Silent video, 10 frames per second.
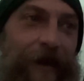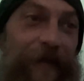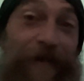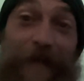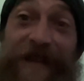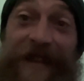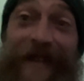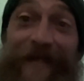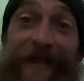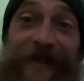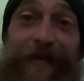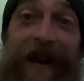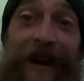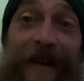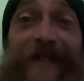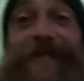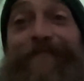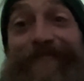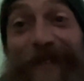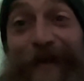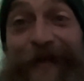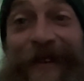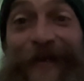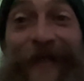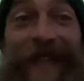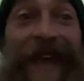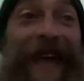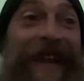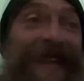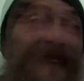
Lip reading: 15 official miles, I'm good with that